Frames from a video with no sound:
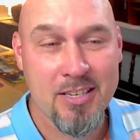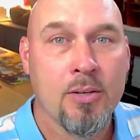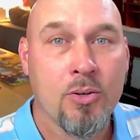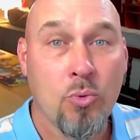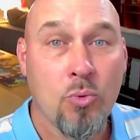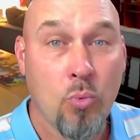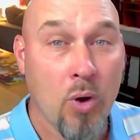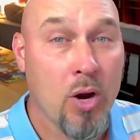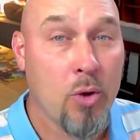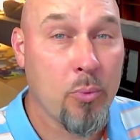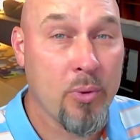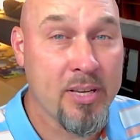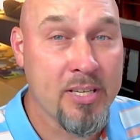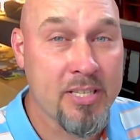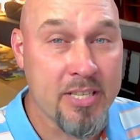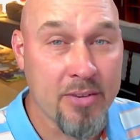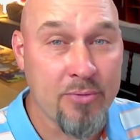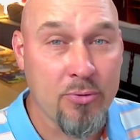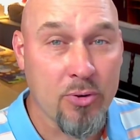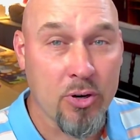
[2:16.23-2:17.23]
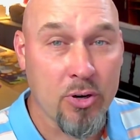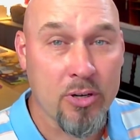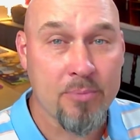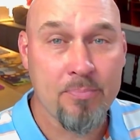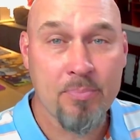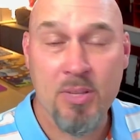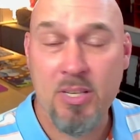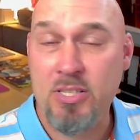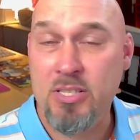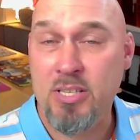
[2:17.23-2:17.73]
Where we differ
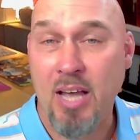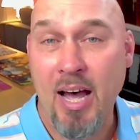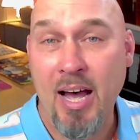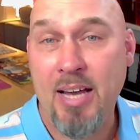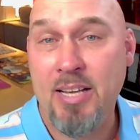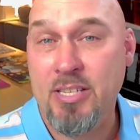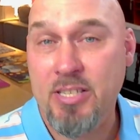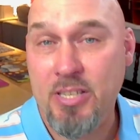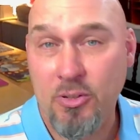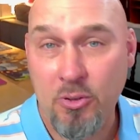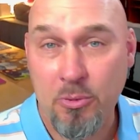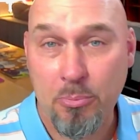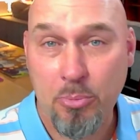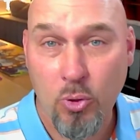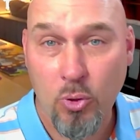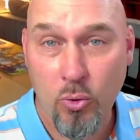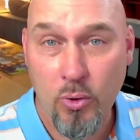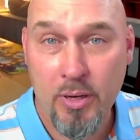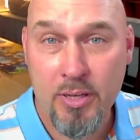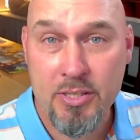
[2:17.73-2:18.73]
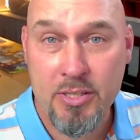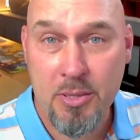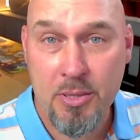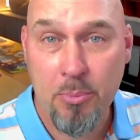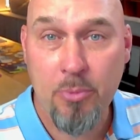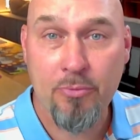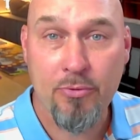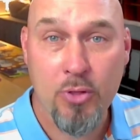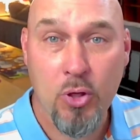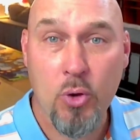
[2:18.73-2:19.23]
is I still employ some
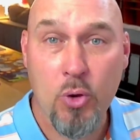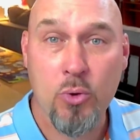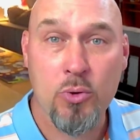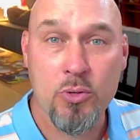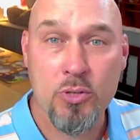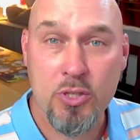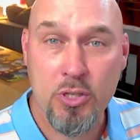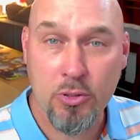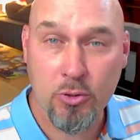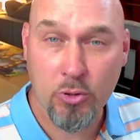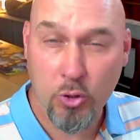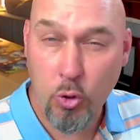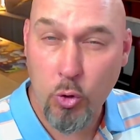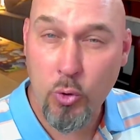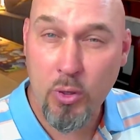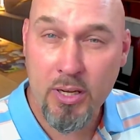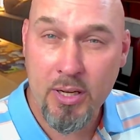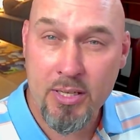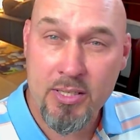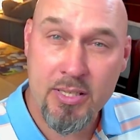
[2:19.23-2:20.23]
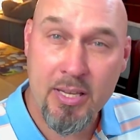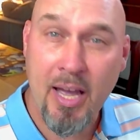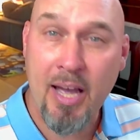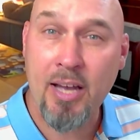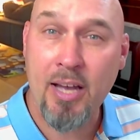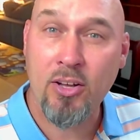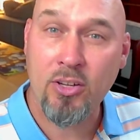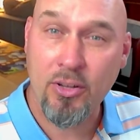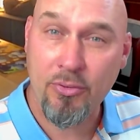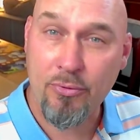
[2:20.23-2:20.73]
of those looting
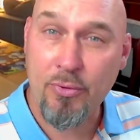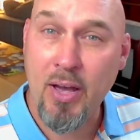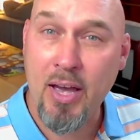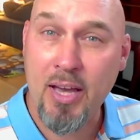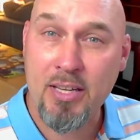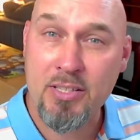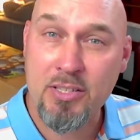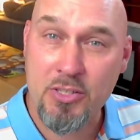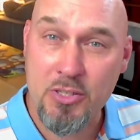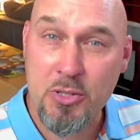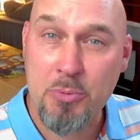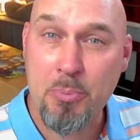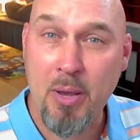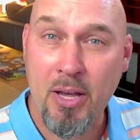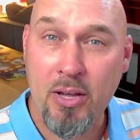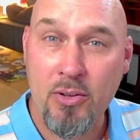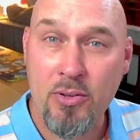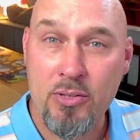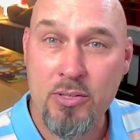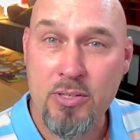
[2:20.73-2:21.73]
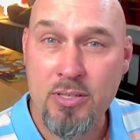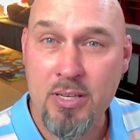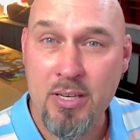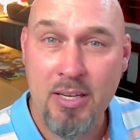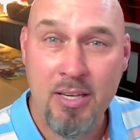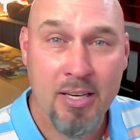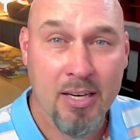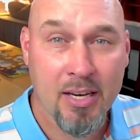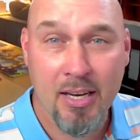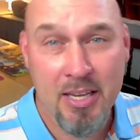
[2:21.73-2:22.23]
style effects and spells,
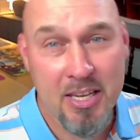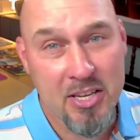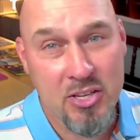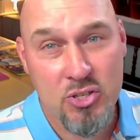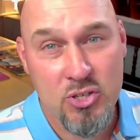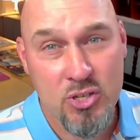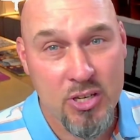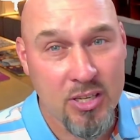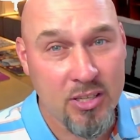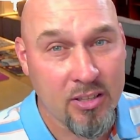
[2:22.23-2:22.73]
e.g.